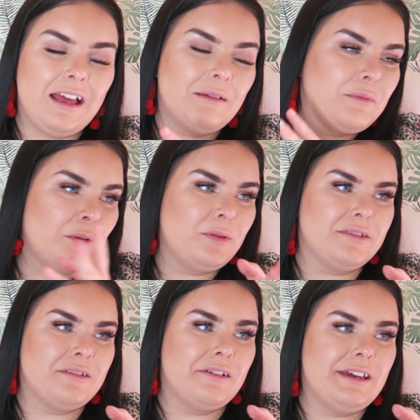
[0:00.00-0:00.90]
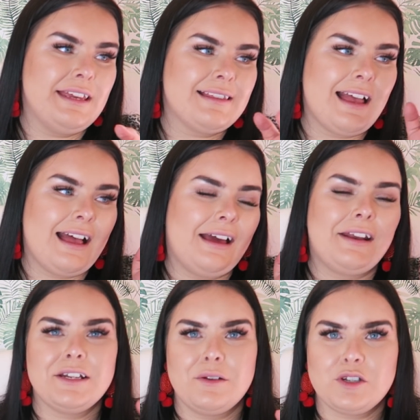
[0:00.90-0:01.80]
am not plus size
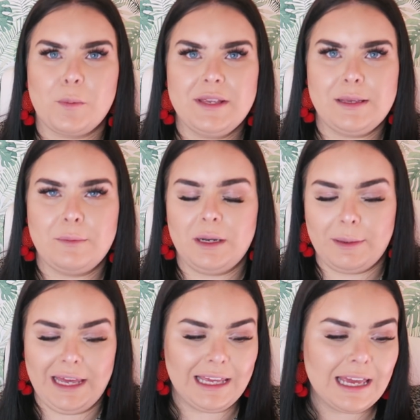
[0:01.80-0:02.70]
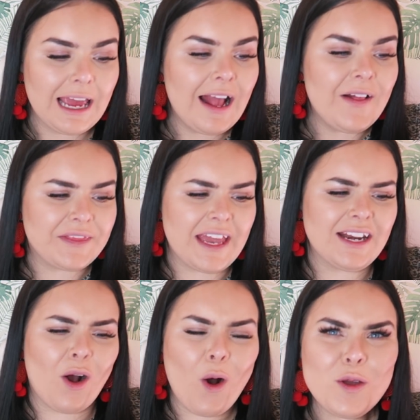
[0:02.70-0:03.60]
and I don't shop in Simply Be,
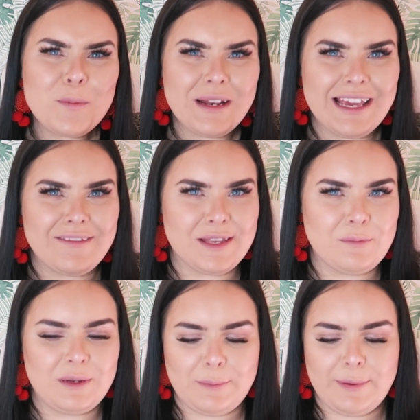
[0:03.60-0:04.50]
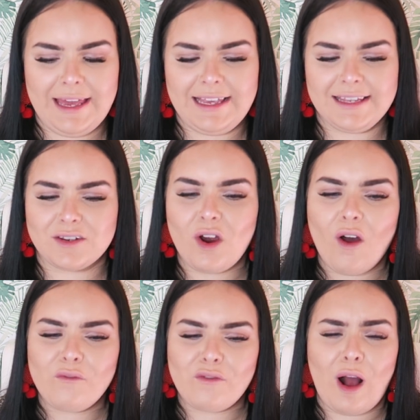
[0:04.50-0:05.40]
then I believe Simply Be
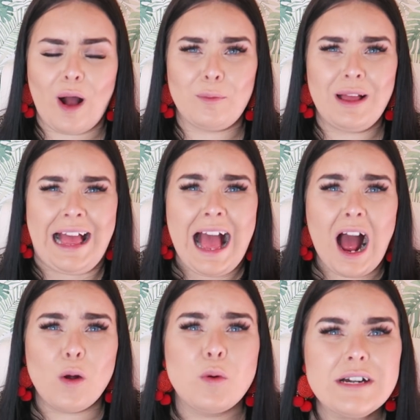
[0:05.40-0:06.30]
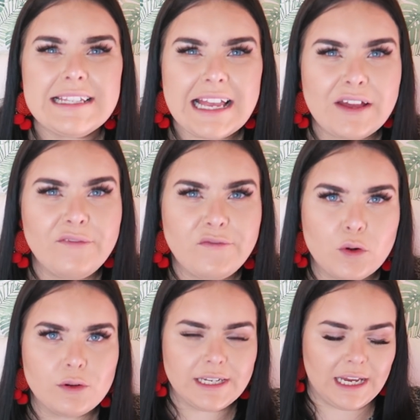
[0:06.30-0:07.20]
start from, I want to say a
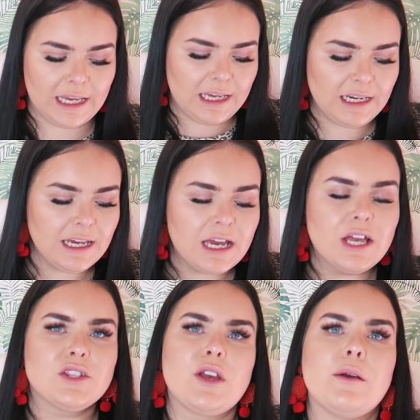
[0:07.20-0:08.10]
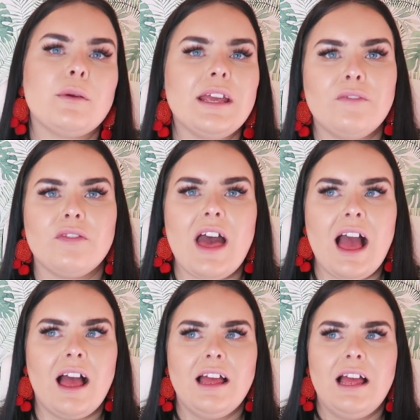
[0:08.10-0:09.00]
14. So if
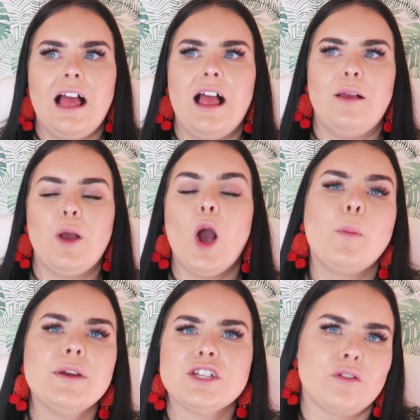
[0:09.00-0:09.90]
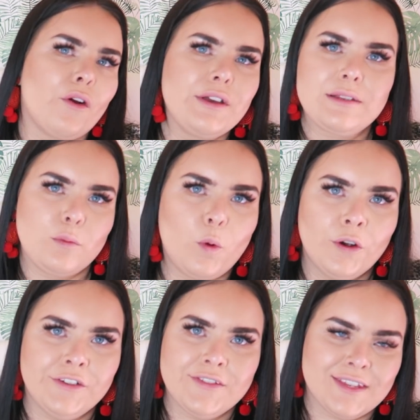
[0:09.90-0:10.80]
that opens your eyes and
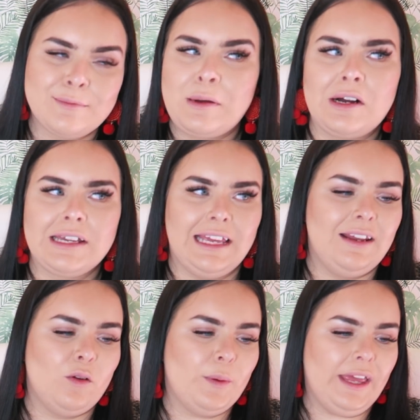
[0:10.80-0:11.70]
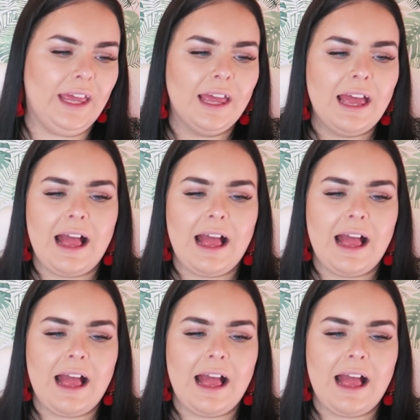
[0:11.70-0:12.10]
widens the market a little bit,